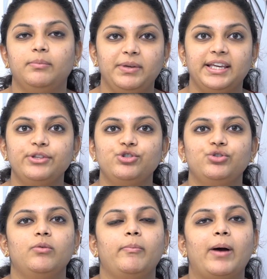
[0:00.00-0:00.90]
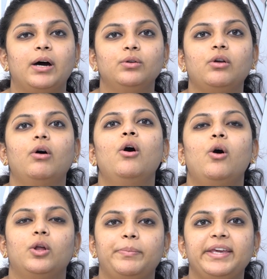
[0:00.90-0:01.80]
the pH in your mouth
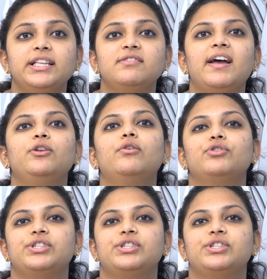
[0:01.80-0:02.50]
or the pH value of your